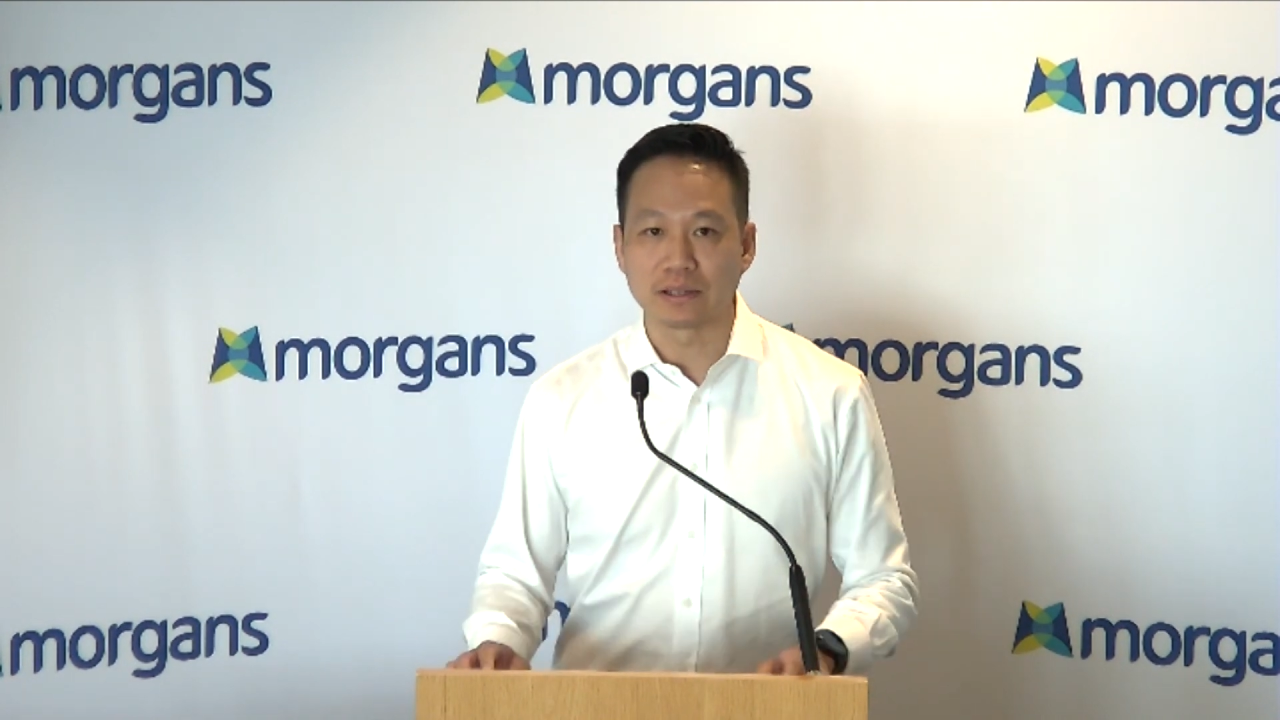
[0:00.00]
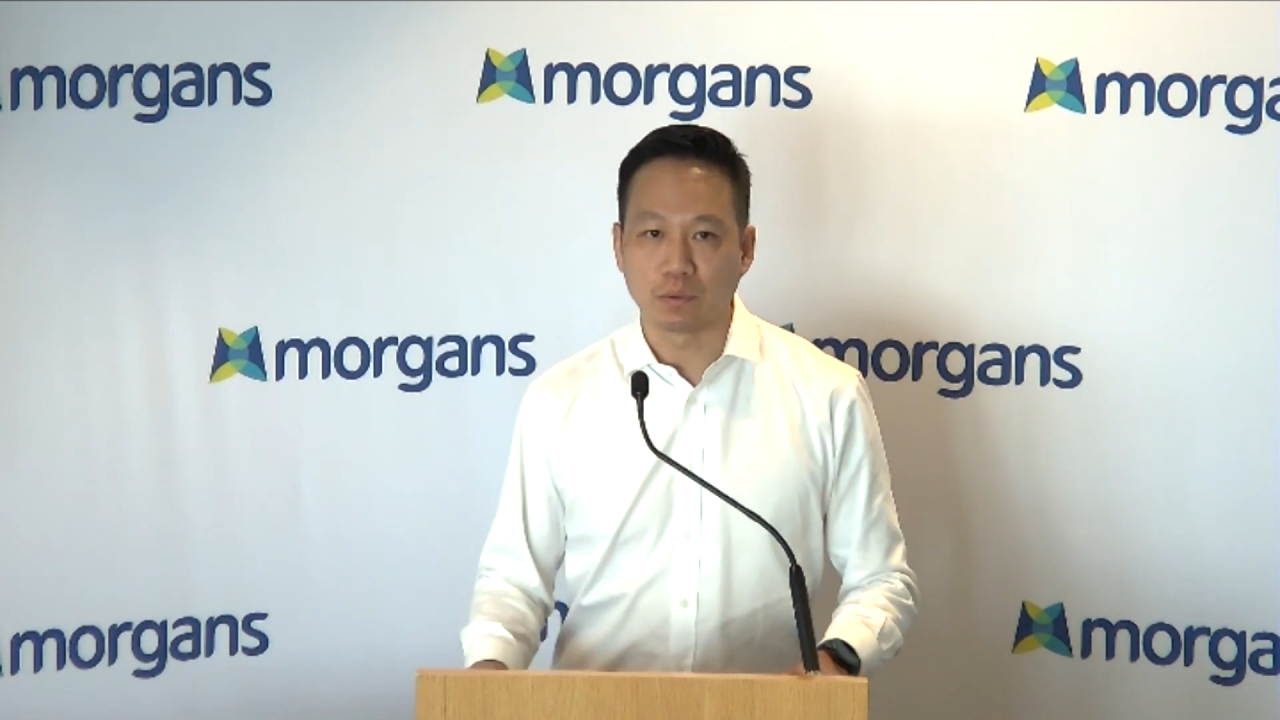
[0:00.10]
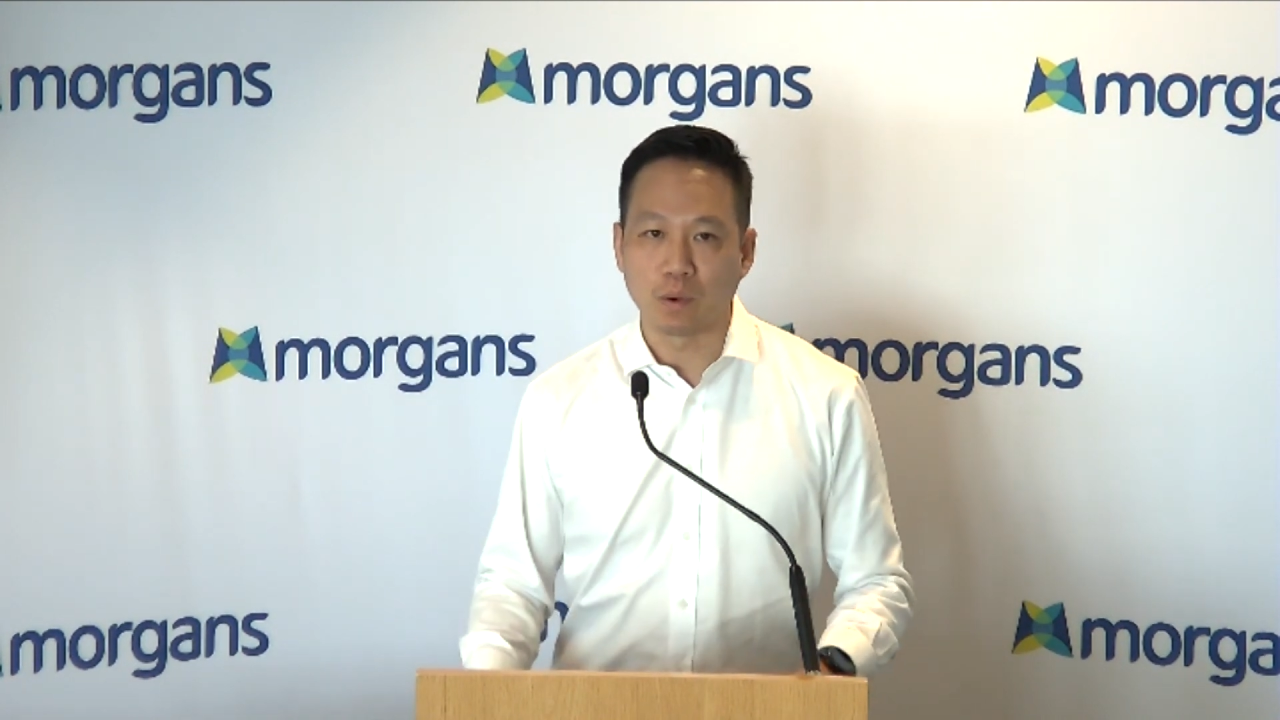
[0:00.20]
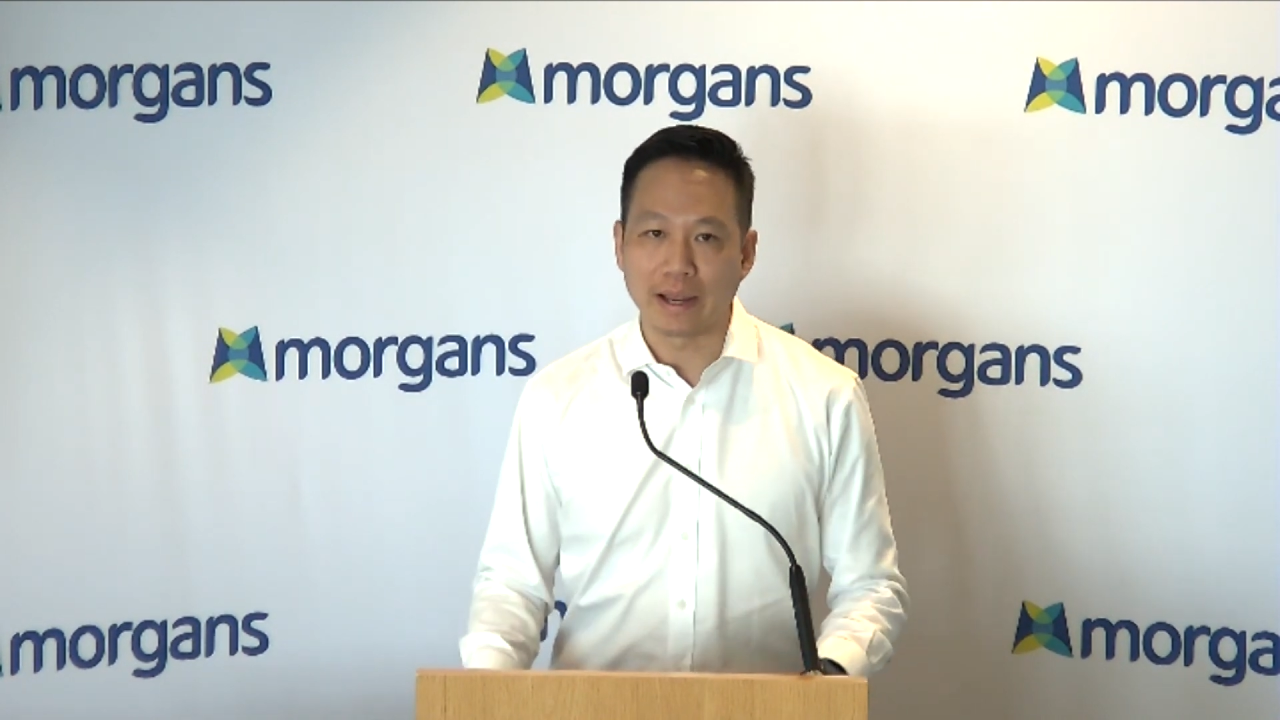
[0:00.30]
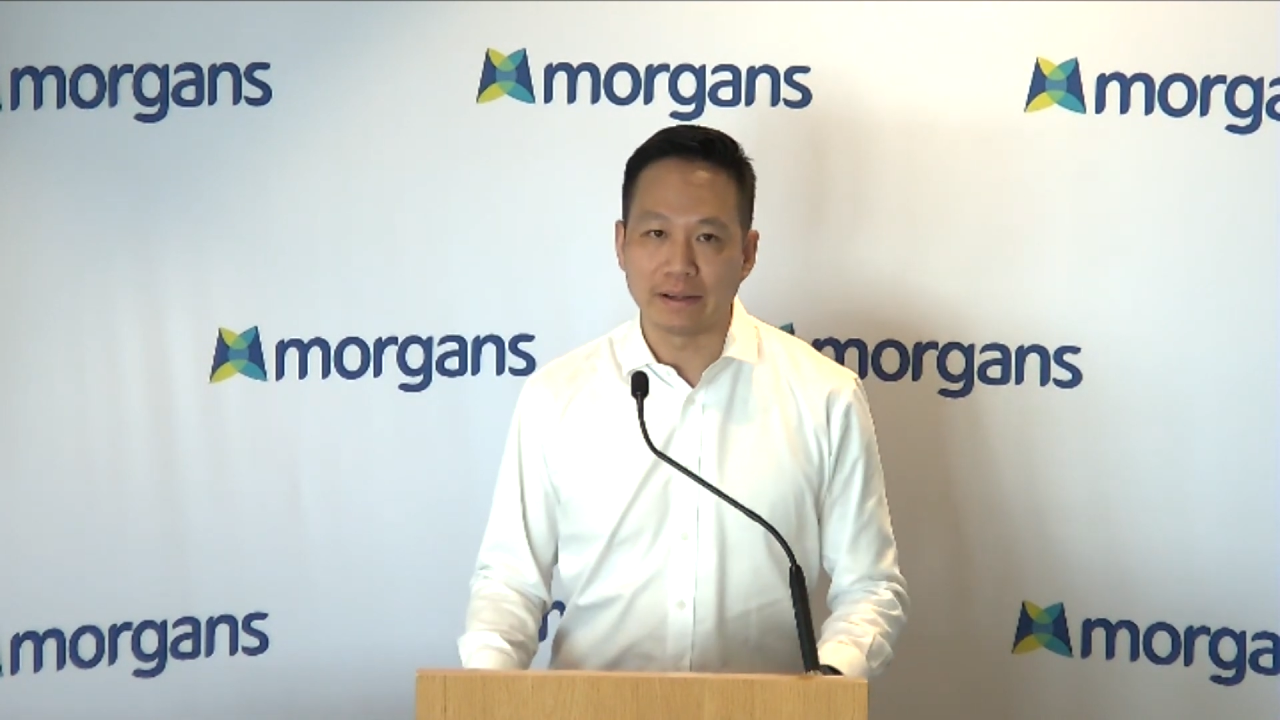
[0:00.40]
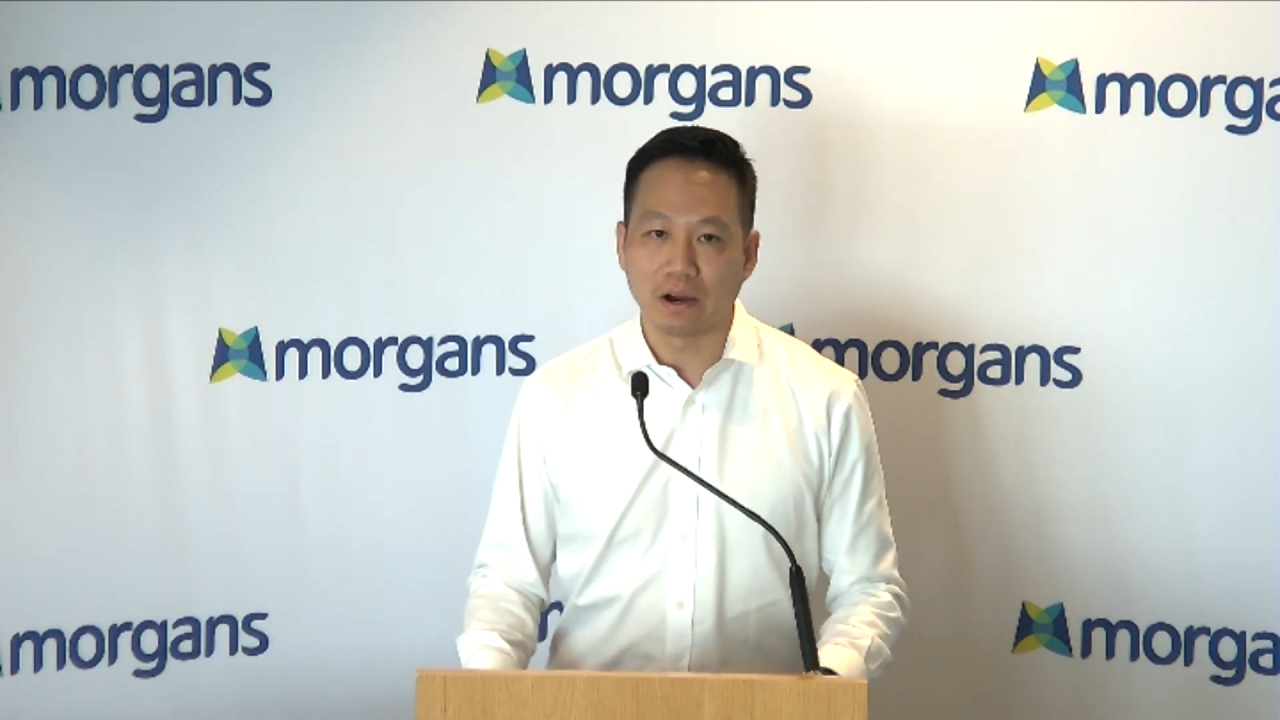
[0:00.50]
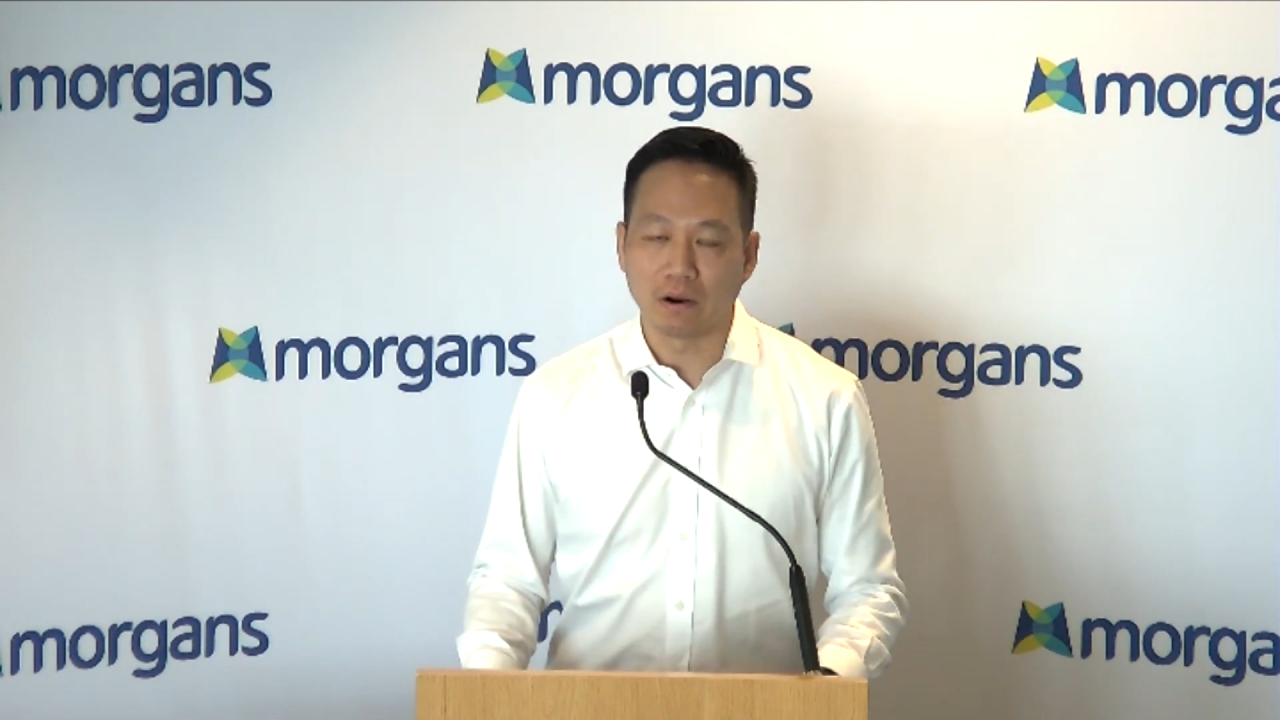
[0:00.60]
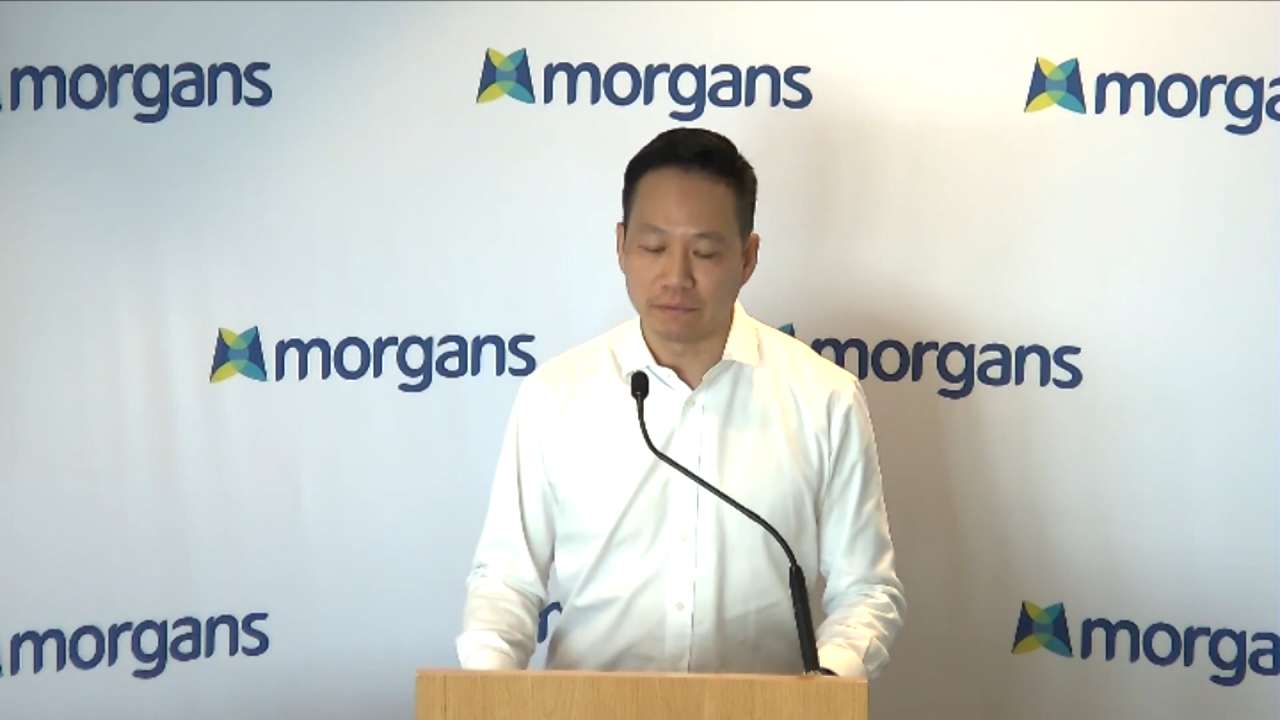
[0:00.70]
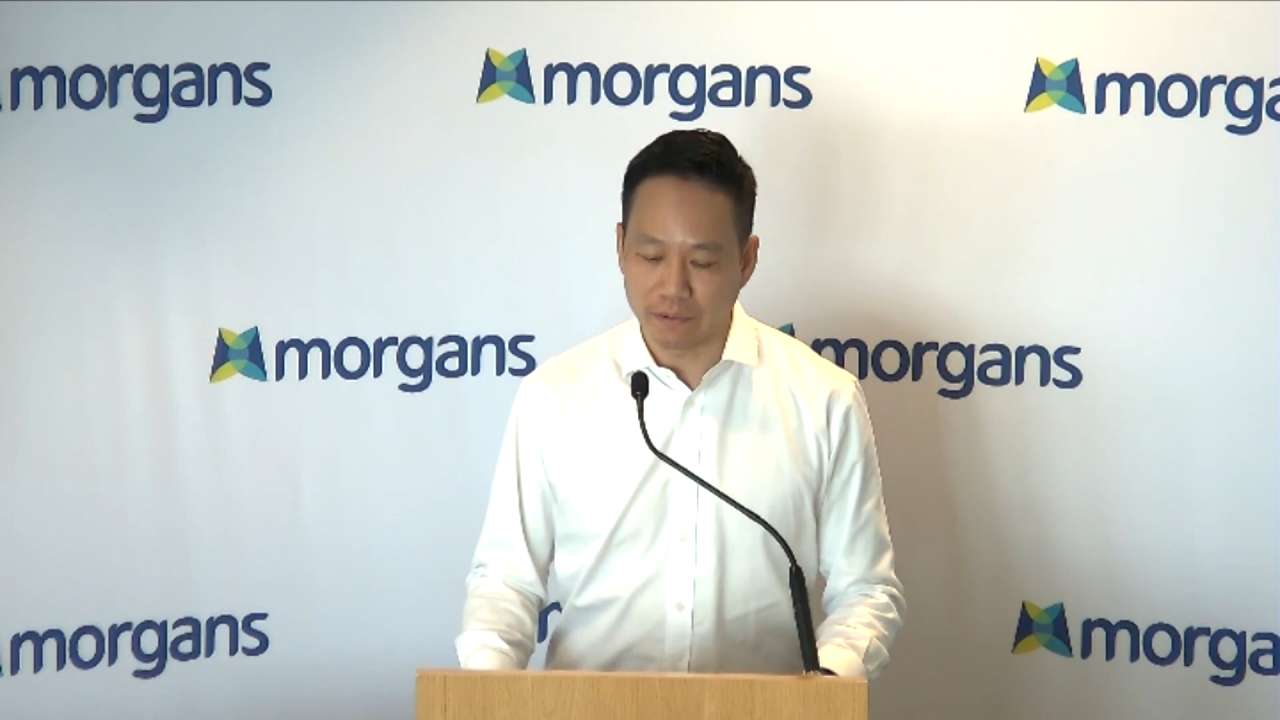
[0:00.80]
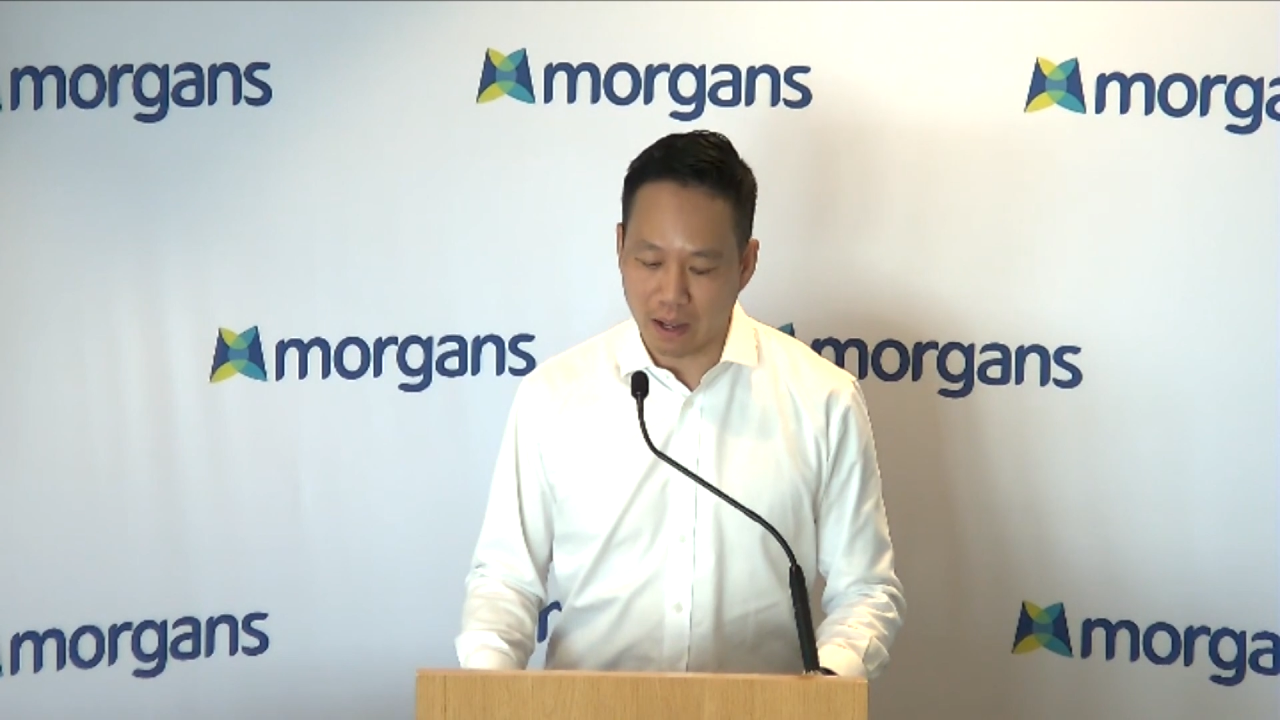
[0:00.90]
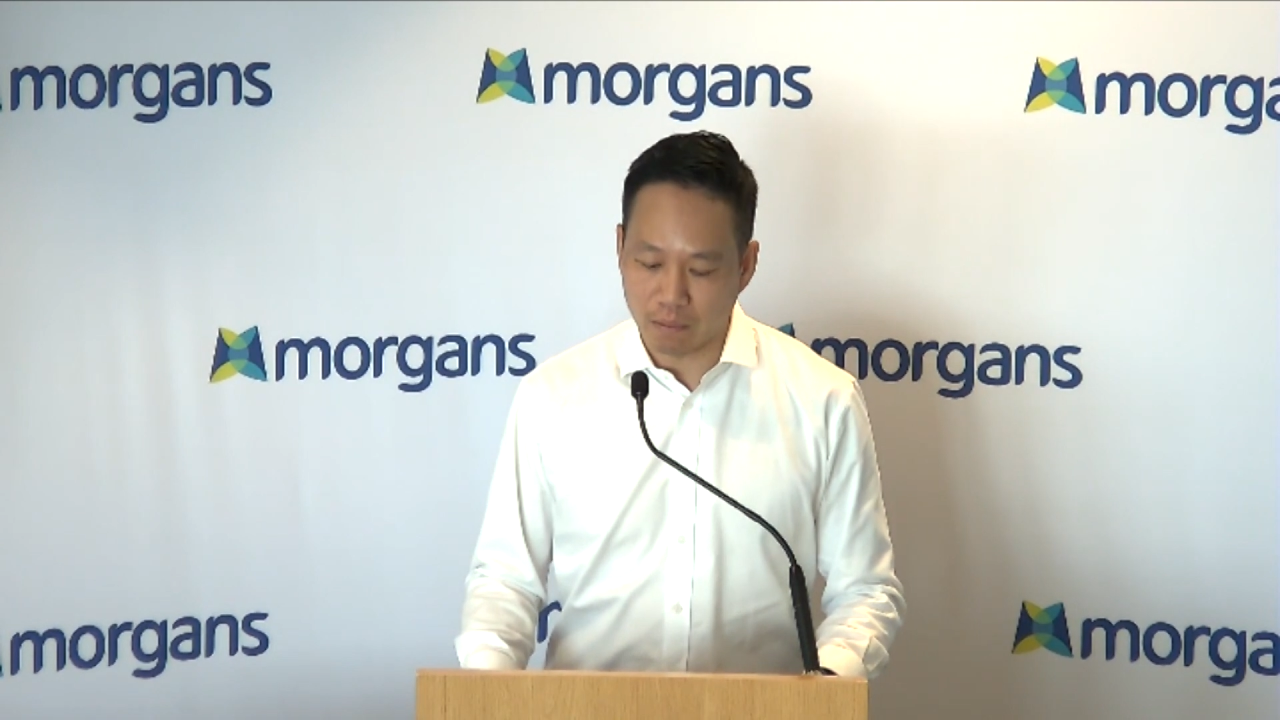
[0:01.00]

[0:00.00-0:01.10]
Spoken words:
the way of